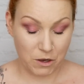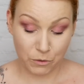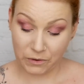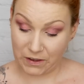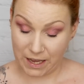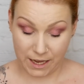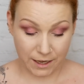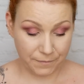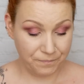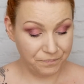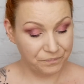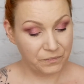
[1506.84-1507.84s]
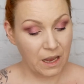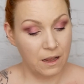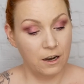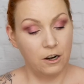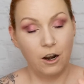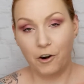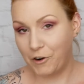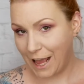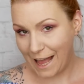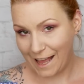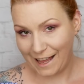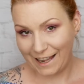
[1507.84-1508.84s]
I'm using
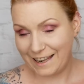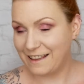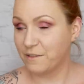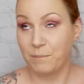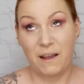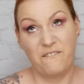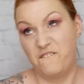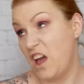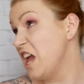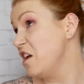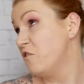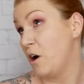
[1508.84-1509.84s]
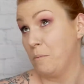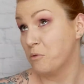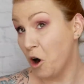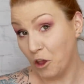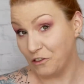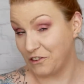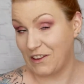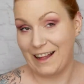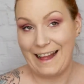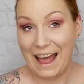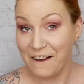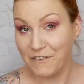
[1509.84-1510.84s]
L'Oreal. It's my favourite
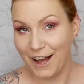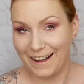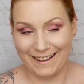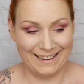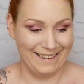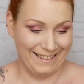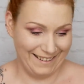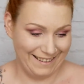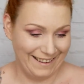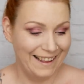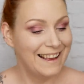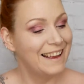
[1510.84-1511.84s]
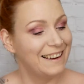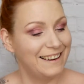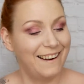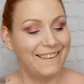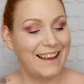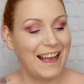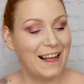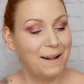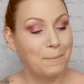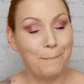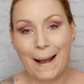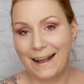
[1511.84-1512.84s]
bronzer ever.
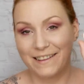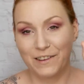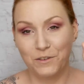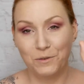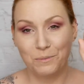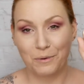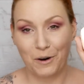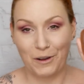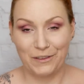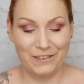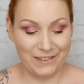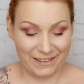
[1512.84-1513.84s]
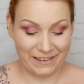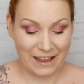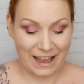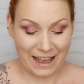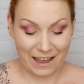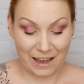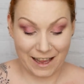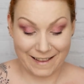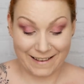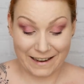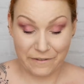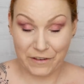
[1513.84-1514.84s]
L'Oreal Back to Bronze.
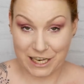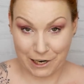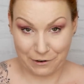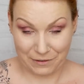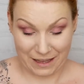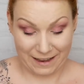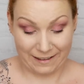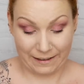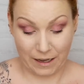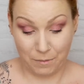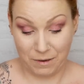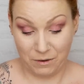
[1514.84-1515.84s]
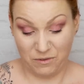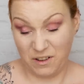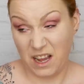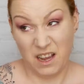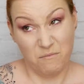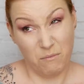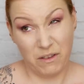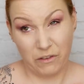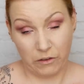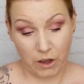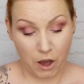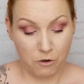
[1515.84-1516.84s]
I did a video of this a couple of
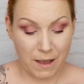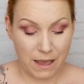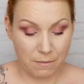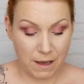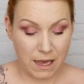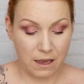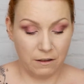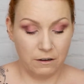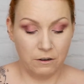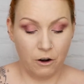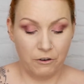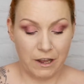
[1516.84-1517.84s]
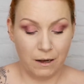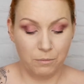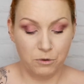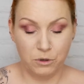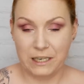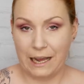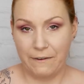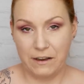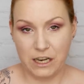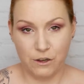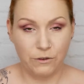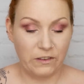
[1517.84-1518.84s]
months ago, maybe. L'Oreal brought
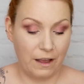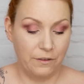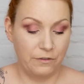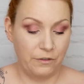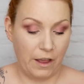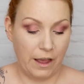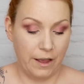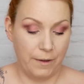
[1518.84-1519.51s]
out a new set of